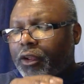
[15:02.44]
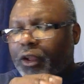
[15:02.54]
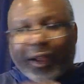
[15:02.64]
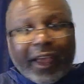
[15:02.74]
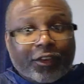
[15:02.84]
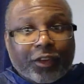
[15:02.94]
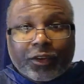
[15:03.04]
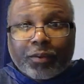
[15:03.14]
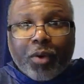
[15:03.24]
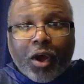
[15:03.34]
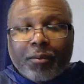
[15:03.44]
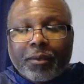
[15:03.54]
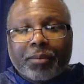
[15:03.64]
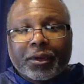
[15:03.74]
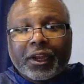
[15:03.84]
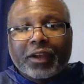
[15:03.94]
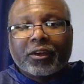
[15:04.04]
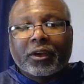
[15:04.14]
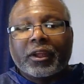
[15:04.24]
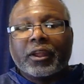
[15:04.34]
collections department
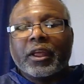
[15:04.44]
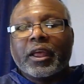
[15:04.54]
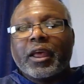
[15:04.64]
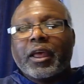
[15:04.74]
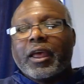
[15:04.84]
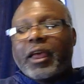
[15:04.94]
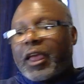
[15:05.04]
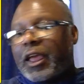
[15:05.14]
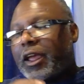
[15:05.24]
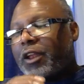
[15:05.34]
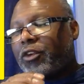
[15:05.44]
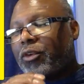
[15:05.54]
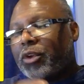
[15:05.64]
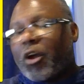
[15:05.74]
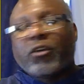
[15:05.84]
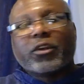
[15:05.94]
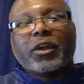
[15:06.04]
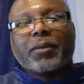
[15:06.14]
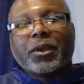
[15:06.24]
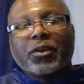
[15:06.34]
potentially. And you talk to
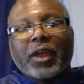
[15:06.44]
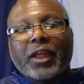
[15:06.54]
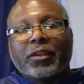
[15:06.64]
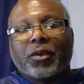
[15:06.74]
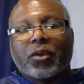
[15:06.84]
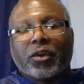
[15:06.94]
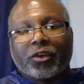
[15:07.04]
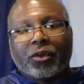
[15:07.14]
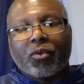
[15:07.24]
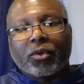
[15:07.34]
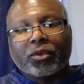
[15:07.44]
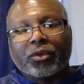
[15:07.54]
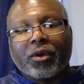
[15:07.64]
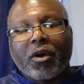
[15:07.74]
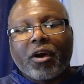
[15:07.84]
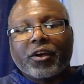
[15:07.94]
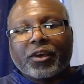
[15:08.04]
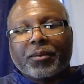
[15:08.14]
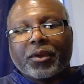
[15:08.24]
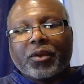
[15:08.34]
them and you let them know that you're going through your
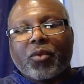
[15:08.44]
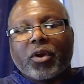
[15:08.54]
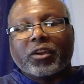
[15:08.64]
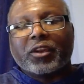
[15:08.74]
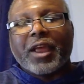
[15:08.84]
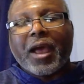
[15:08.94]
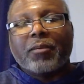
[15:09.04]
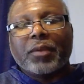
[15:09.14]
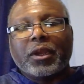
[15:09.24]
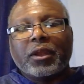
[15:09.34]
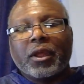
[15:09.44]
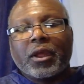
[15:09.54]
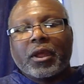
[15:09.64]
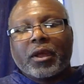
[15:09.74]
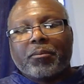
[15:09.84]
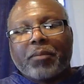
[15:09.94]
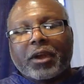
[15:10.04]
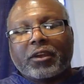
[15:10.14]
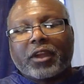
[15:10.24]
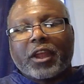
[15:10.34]
hardship and you want to see how many
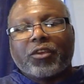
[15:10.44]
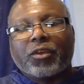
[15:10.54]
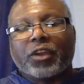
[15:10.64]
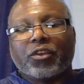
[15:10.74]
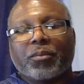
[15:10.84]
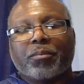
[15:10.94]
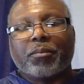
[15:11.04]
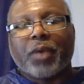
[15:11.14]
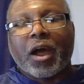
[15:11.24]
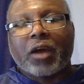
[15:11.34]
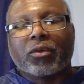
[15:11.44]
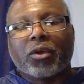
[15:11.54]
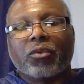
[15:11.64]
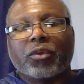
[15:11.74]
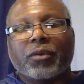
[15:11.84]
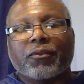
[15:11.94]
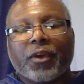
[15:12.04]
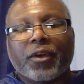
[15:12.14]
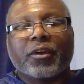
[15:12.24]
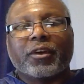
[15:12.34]
months can you get your auto loan
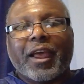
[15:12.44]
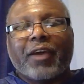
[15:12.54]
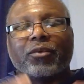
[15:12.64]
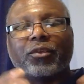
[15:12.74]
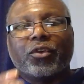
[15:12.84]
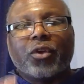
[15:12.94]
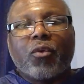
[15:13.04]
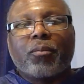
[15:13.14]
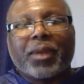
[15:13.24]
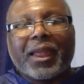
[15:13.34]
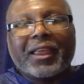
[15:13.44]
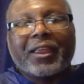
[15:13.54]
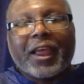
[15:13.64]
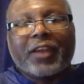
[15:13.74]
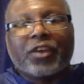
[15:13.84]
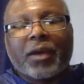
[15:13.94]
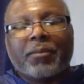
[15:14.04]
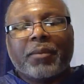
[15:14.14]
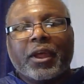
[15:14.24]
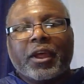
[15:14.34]
deferred. Now, you don't play catch
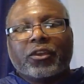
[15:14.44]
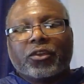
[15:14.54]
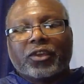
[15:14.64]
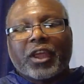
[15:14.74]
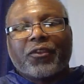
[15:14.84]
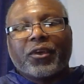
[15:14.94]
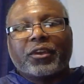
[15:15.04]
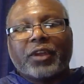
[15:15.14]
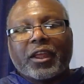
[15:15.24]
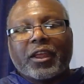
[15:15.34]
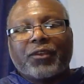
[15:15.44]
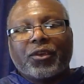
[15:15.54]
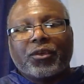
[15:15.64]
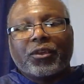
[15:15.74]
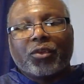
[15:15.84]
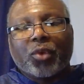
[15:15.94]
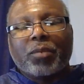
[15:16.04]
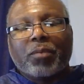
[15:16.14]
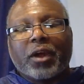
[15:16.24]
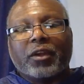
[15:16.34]
up. So say, for instance, they give you 3
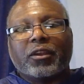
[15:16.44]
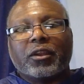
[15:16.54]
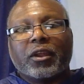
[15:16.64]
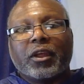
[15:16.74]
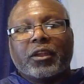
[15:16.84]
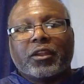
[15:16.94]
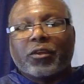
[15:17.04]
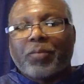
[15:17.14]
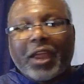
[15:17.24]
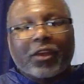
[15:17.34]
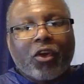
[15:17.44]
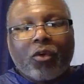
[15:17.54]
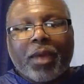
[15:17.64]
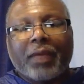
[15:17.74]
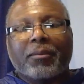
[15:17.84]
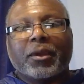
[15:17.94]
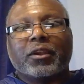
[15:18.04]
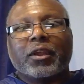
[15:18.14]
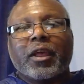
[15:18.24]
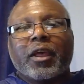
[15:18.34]
months to make no
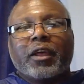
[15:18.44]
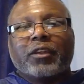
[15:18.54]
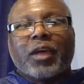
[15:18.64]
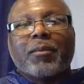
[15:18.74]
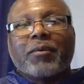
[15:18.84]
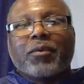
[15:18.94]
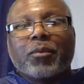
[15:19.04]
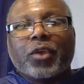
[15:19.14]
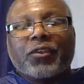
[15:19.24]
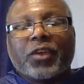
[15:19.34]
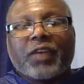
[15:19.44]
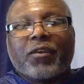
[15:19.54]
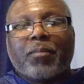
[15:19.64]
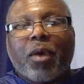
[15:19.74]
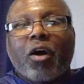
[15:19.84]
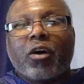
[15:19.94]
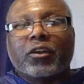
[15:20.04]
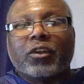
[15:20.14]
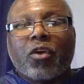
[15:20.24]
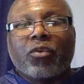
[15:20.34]
payments. Some of them will even give a
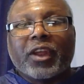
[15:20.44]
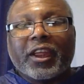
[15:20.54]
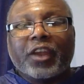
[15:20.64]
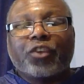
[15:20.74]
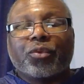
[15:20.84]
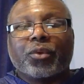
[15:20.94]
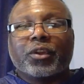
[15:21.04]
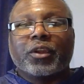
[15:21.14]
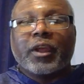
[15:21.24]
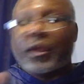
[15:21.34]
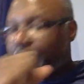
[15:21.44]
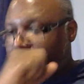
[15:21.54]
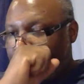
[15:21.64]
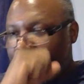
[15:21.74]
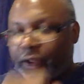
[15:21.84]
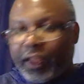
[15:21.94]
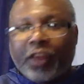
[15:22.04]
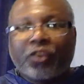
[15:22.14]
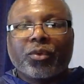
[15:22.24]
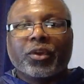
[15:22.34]
pause on the interest, the
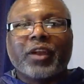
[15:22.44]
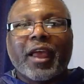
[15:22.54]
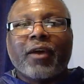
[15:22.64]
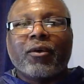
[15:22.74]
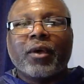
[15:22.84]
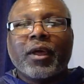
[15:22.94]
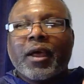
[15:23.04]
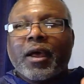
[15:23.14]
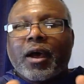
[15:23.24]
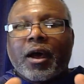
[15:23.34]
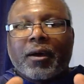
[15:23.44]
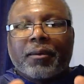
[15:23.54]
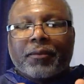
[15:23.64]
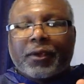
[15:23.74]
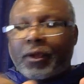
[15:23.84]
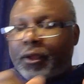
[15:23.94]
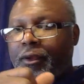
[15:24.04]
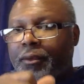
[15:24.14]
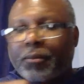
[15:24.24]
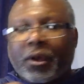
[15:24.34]
interest now
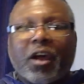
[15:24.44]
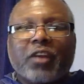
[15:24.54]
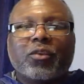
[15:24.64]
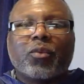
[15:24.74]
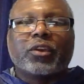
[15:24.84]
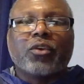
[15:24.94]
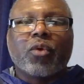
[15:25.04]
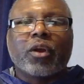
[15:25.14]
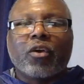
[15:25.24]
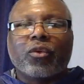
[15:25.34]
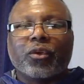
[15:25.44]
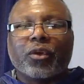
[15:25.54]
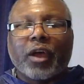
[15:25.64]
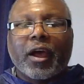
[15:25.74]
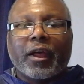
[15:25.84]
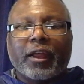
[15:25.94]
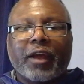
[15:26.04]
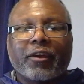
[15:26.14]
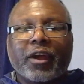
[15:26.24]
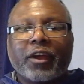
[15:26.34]
because of what's going on in
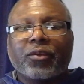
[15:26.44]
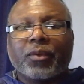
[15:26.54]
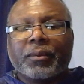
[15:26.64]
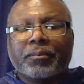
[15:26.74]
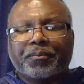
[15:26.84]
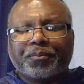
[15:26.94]
our country.